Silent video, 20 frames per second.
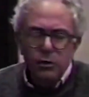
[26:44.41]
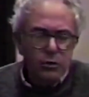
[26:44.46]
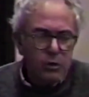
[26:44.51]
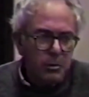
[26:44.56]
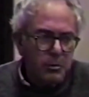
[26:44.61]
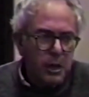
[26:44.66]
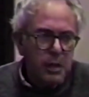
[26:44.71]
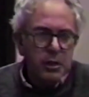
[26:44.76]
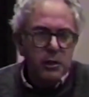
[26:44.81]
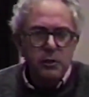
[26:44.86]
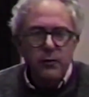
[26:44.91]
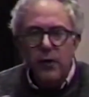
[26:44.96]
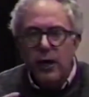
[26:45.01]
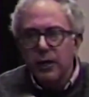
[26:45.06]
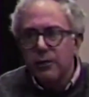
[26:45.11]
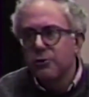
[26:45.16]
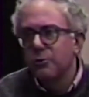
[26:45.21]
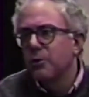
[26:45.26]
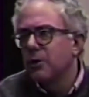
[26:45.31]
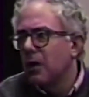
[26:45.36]
Tremendous
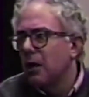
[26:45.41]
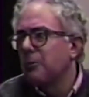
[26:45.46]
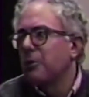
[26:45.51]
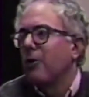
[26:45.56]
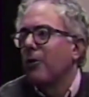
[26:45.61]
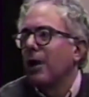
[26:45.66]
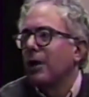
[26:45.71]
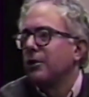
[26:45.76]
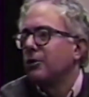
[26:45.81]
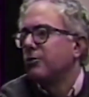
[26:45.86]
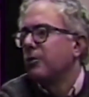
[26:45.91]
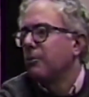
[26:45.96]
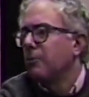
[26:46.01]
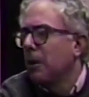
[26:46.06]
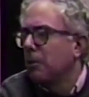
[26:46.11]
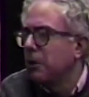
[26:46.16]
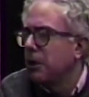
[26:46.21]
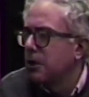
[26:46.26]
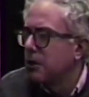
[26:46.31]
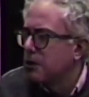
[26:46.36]
fights with Democrats and
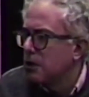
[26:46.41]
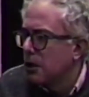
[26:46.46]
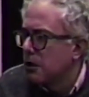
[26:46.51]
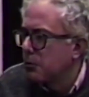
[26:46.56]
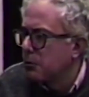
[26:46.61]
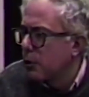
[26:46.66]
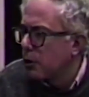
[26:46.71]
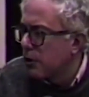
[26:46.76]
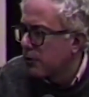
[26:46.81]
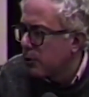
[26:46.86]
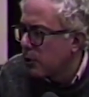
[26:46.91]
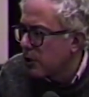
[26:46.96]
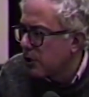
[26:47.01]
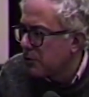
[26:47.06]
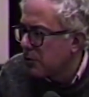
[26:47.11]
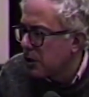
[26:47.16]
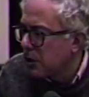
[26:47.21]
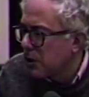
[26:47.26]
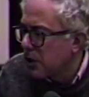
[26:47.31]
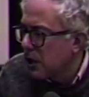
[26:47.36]
Republicans on the Board of
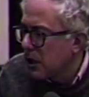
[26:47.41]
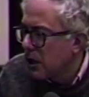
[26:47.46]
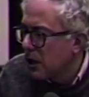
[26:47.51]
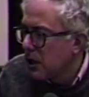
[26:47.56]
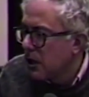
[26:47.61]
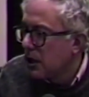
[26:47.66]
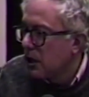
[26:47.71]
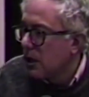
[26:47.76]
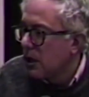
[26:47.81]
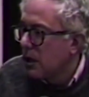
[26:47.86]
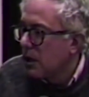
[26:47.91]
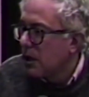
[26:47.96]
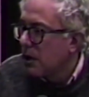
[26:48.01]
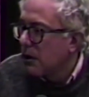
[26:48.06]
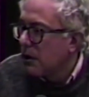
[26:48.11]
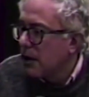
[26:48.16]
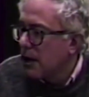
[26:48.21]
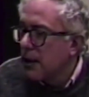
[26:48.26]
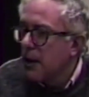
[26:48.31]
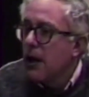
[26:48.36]
Aldermen.
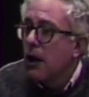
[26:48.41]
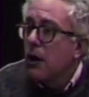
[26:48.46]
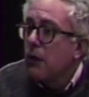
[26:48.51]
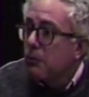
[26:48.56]
Okay?